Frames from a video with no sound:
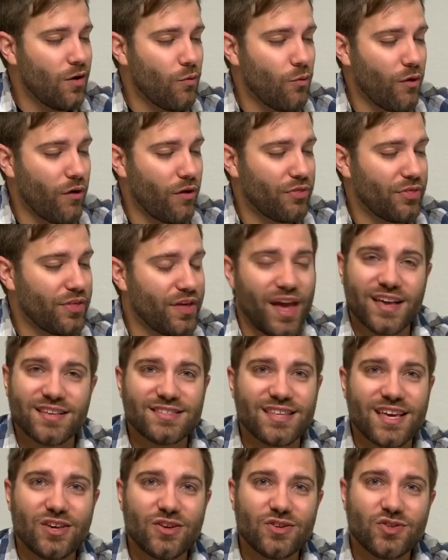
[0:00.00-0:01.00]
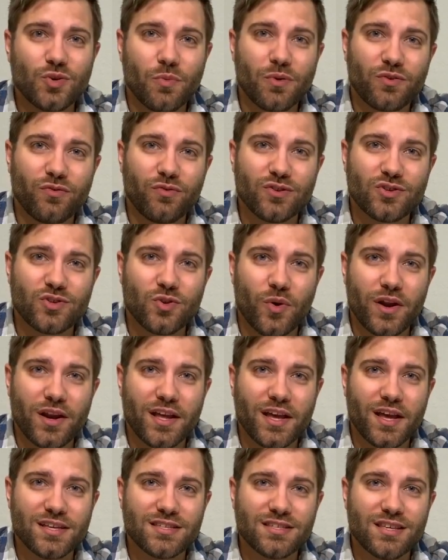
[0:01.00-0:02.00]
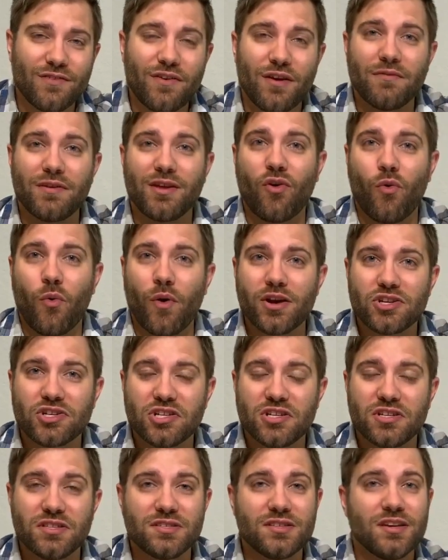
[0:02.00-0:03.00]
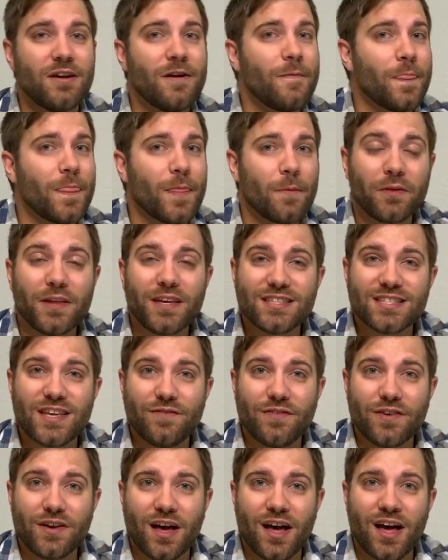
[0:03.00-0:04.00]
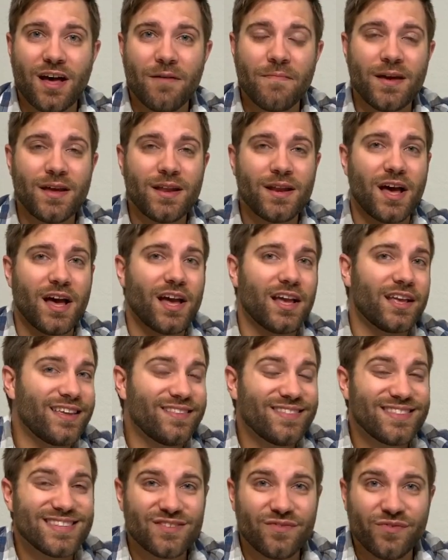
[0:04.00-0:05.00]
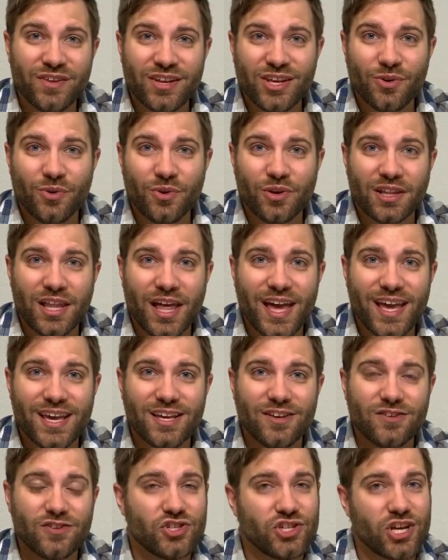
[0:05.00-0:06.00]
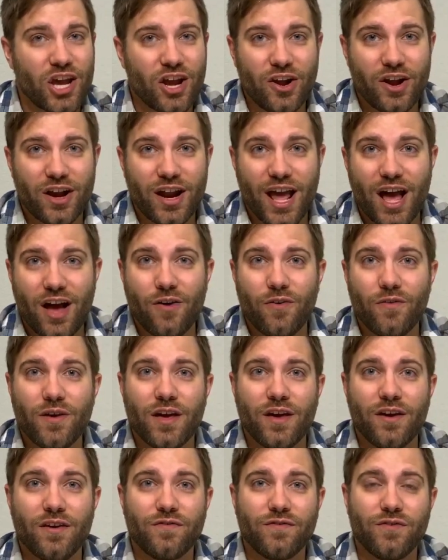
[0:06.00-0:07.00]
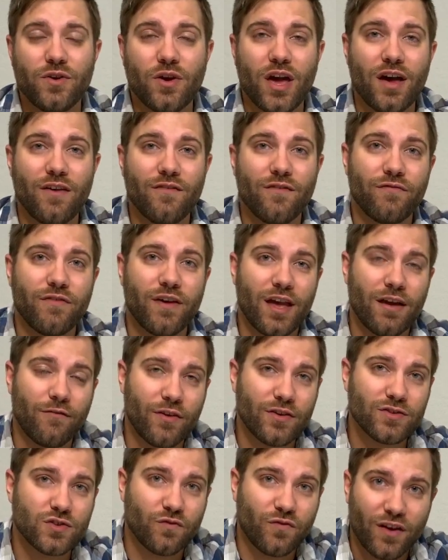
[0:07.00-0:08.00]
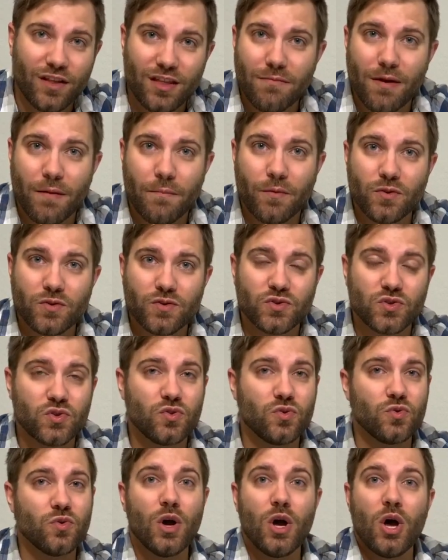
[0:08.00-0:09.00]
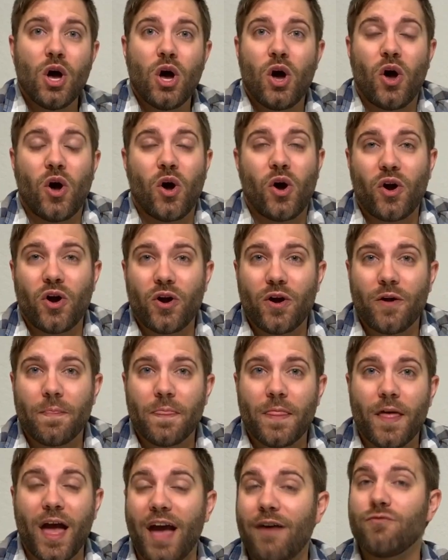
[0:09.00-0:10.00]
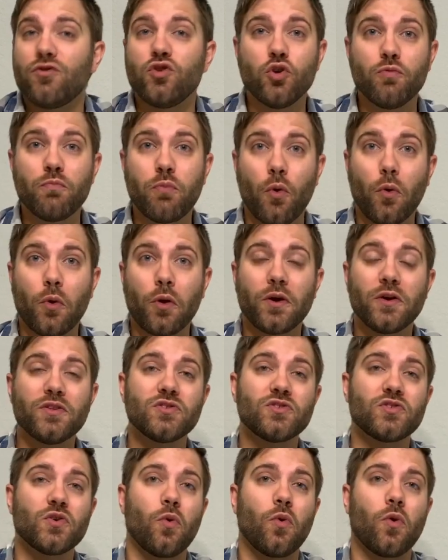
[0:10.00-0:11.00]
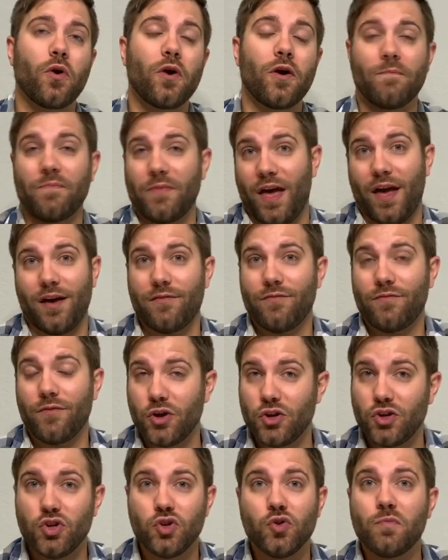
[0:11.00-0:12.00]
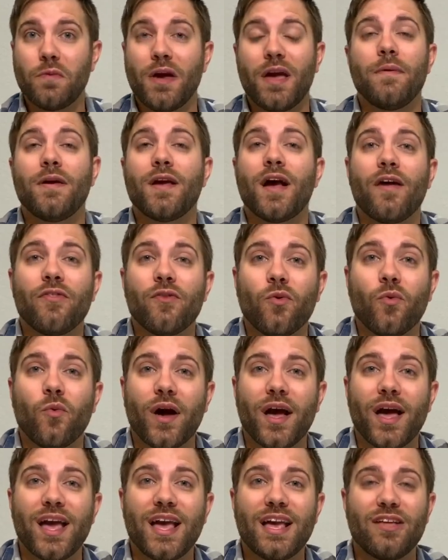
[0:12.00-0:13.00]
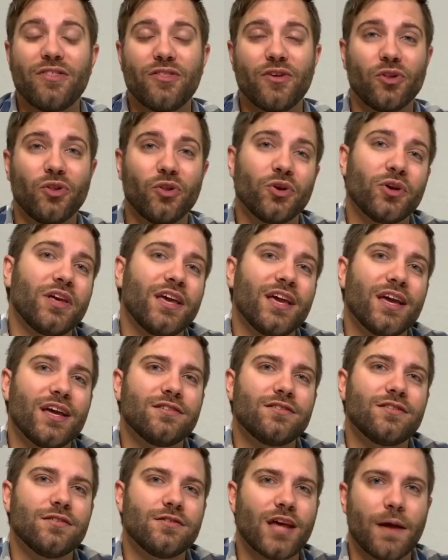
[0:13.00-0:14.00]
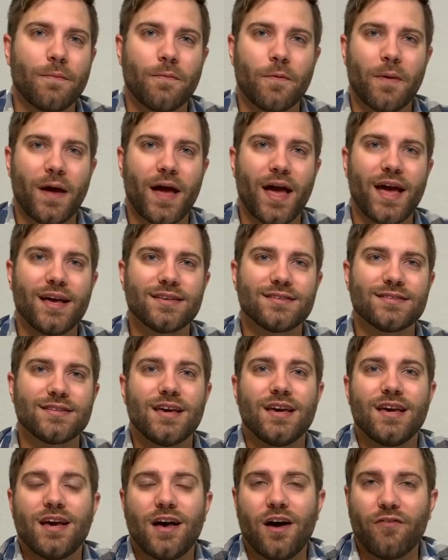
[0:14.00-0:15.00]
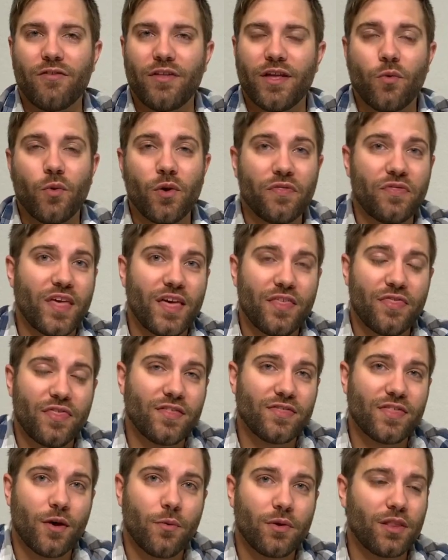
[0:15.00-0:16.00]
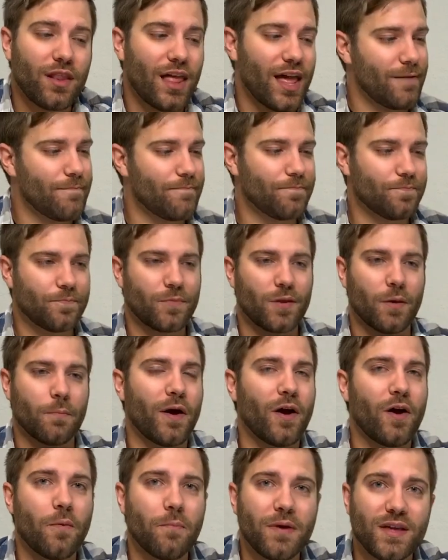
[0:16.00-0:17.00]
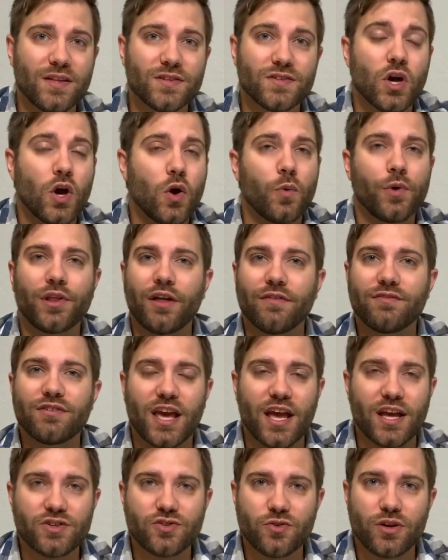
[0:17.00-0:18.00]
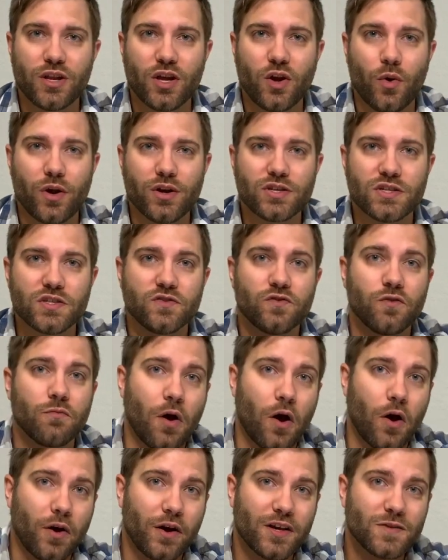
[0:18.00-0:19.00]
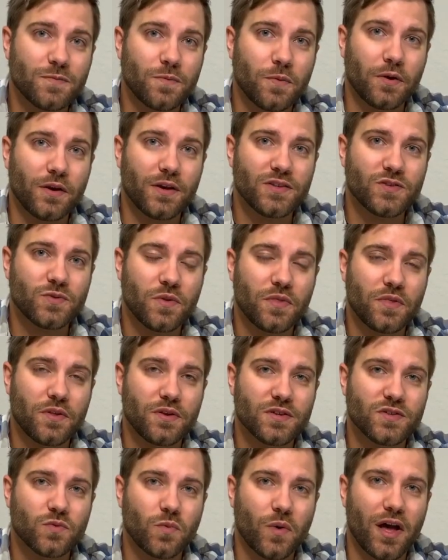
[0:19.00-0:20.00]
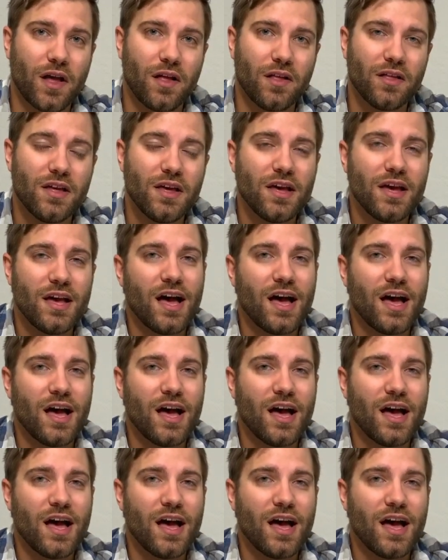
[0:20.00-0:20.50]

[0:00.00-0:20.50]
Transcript: Well, guys, thank you so much for joining us. If you have any questions, please leave a comment. Give this video a like, share it out. If you have friends or family members who have newborns or have a new baby on the way and they're looking at diaper bags of like what they think they would like, by all means, we'd love to answer any questions from our experience with it as well.